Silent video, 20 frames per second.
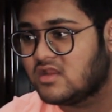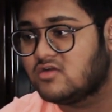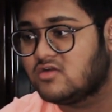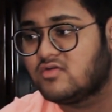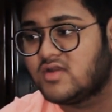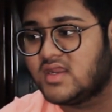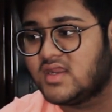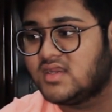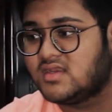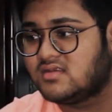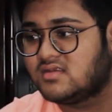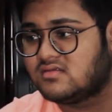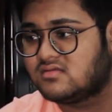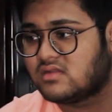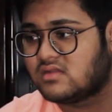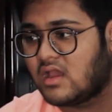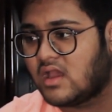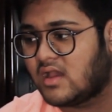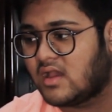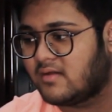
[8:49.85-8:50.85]
great
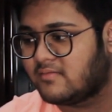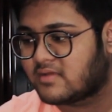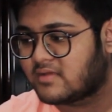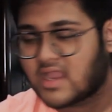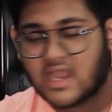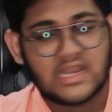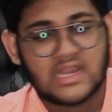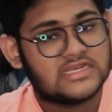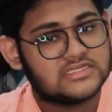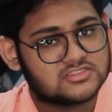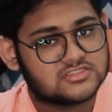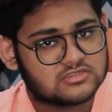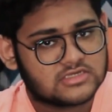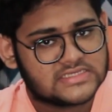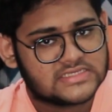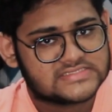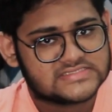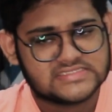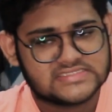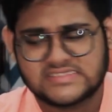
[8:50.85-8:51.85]
color
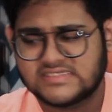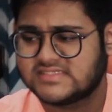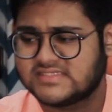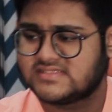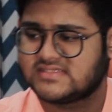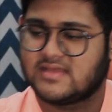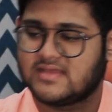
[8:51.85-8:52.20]
choices,